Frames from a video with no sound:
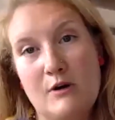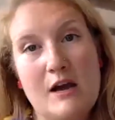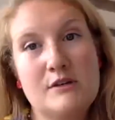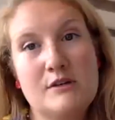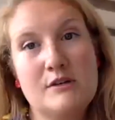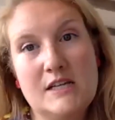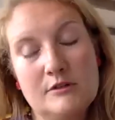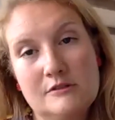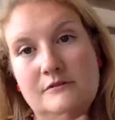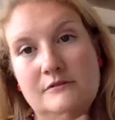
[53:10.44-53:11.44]

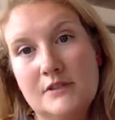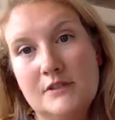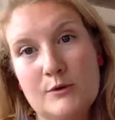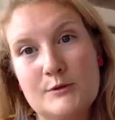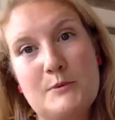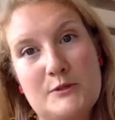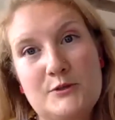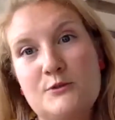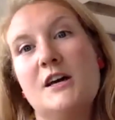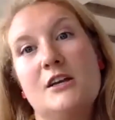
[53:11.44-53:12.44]
roundtable, and we were
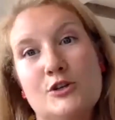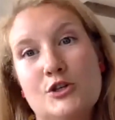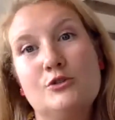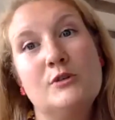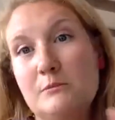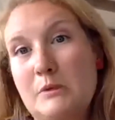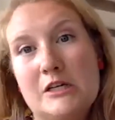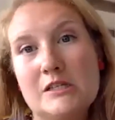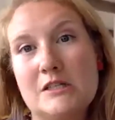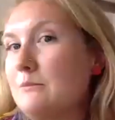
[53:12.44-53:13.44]
supposed to do that in June
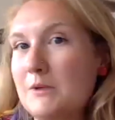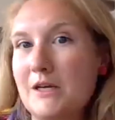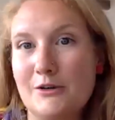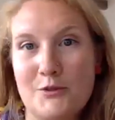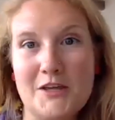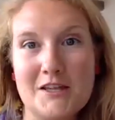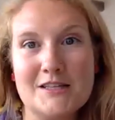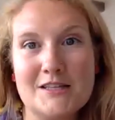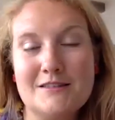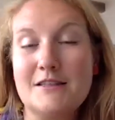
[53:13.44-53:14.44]
in person, but I don't
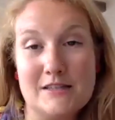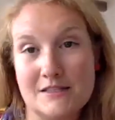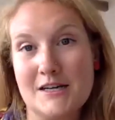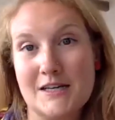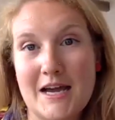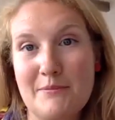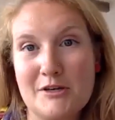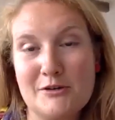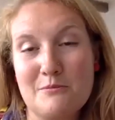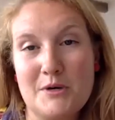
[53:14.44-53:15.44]
think that's not going to
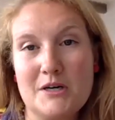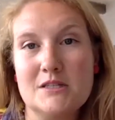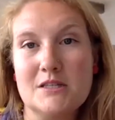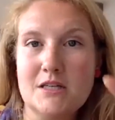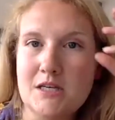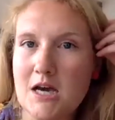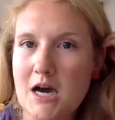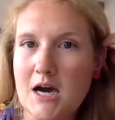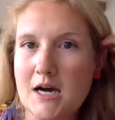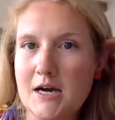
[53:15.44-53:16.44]
happen in person.